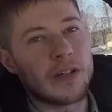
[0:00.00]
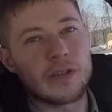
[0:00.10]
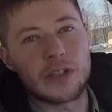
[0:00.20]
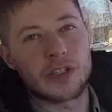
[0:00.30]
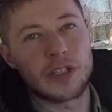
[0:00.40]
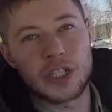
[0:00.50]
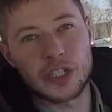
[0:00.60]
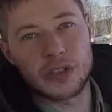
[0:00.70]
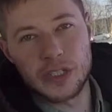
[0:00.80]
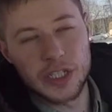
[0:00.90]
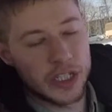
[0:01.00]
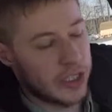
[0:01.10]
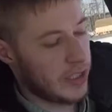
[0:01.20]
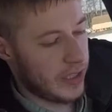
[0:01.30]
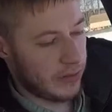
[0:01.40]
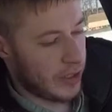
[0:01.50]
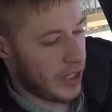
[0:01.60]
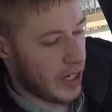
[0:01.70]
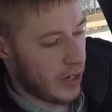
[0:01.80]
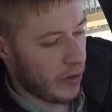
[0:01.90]
you know, the traditional engines that we're
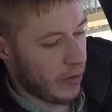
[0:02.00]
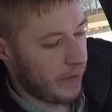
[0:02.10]
seeing, you know,